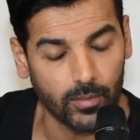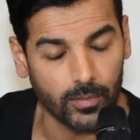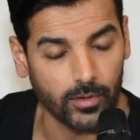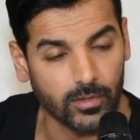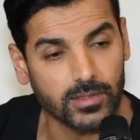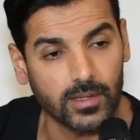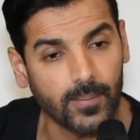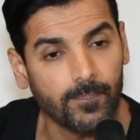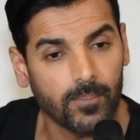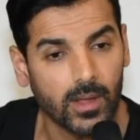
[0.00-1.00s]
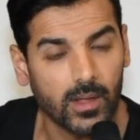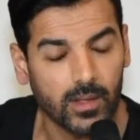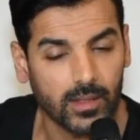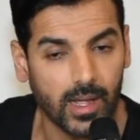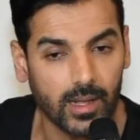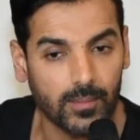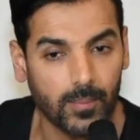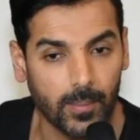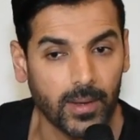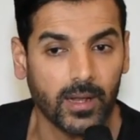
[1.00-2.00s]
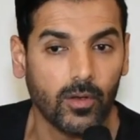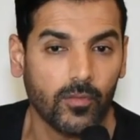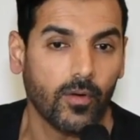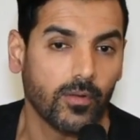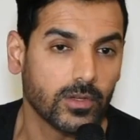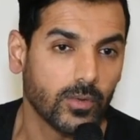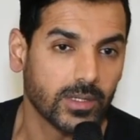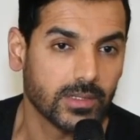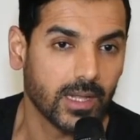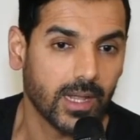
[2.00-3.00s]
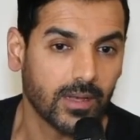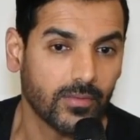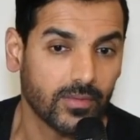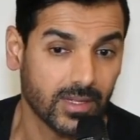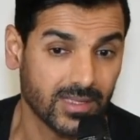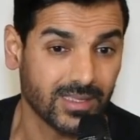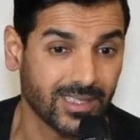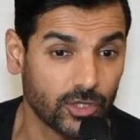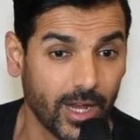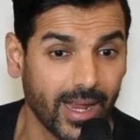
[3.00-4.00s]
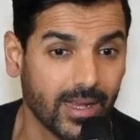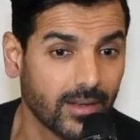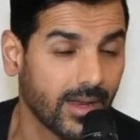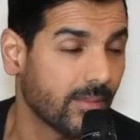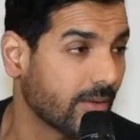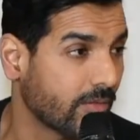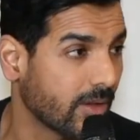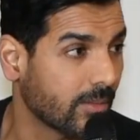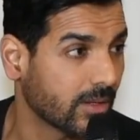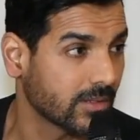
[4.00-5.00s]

producer that people can look forward to and say that if this is a J Entertainment film or